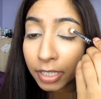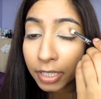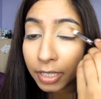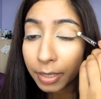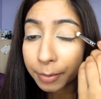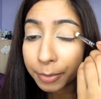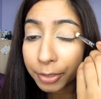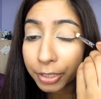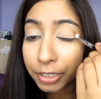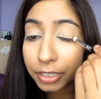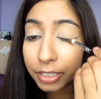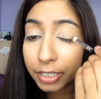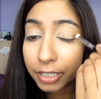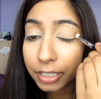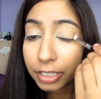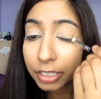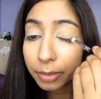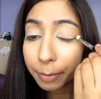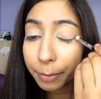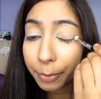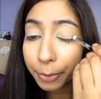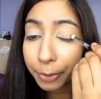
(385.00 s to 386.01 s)
I'm just
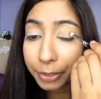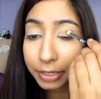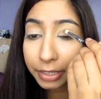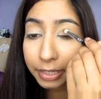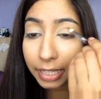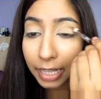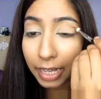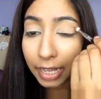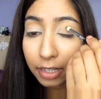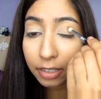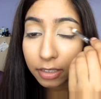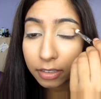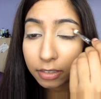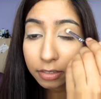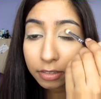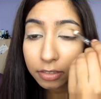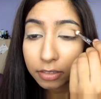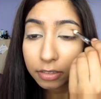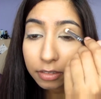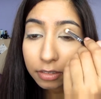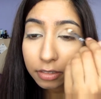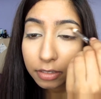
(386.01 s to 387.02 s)
going to put that
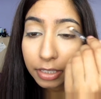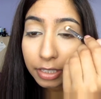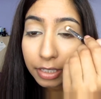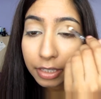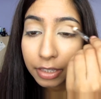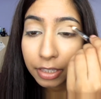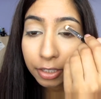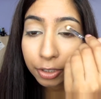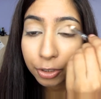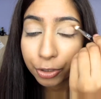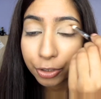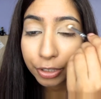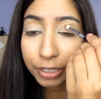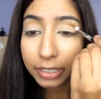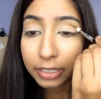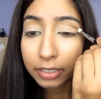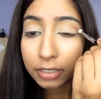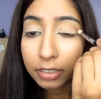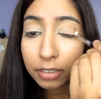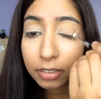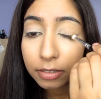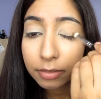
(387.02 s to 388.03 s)
in the
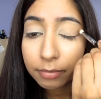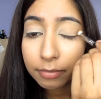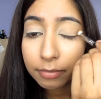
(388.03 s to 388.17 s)
crease.